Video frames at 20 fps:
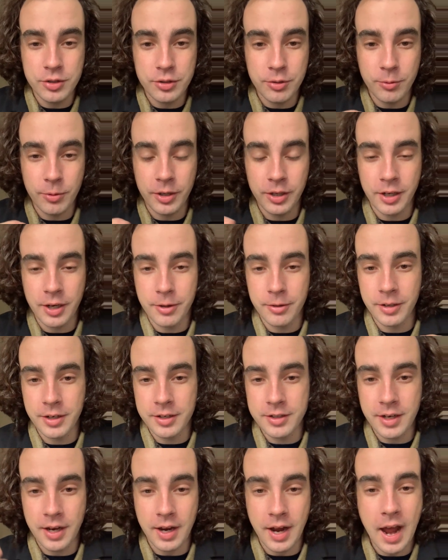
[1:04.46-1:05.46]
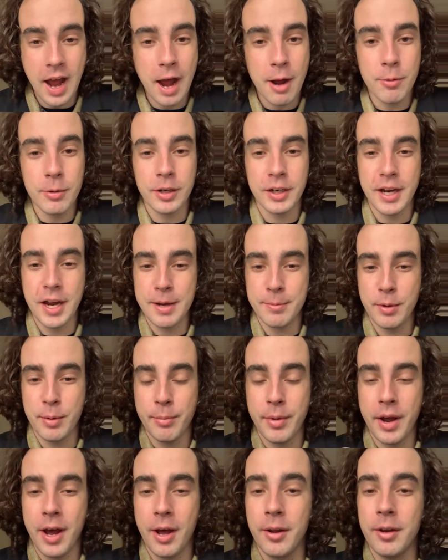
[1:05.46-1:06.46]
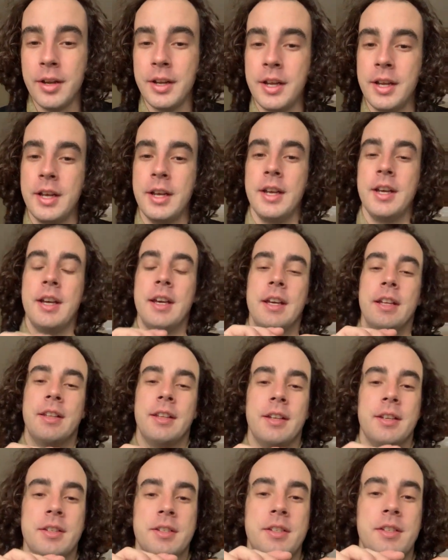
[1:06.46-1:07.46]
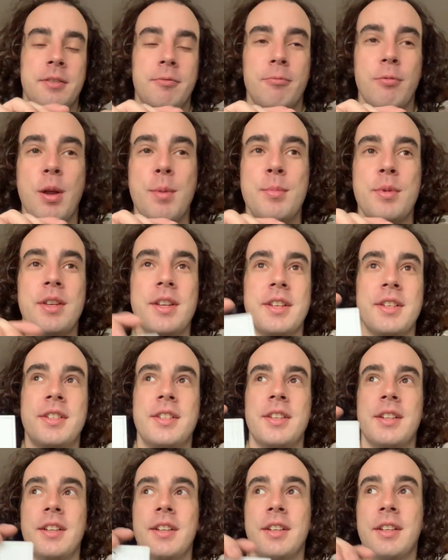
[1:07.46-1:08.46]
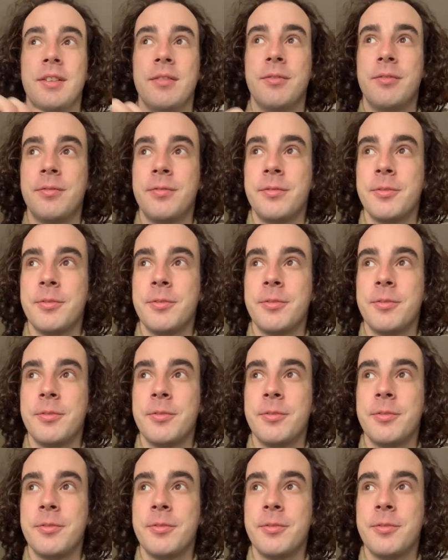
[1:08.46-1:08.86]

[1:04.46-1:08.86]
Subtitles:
story going into how it came about that is reminiscent of